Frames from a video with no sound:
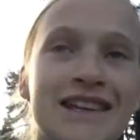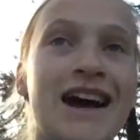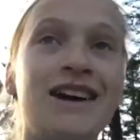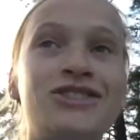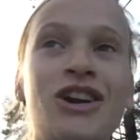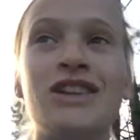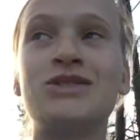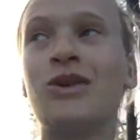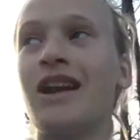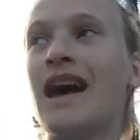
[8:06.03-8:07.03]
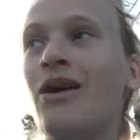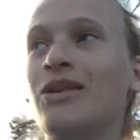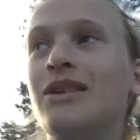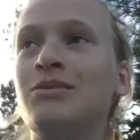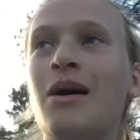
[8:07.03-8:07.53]
Yeah, and try to sort it out.
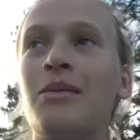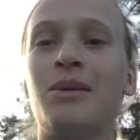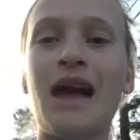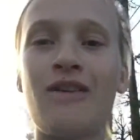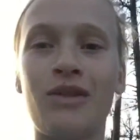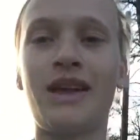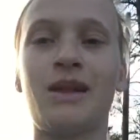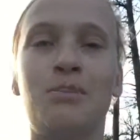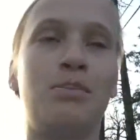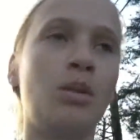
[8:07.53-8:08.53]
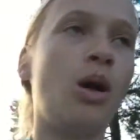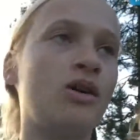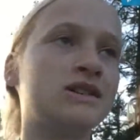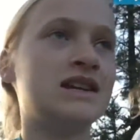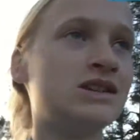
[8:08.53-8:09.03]
Probably have like a
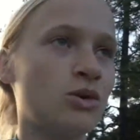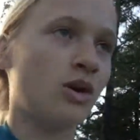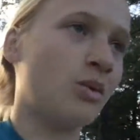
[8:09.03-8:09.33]
long detour.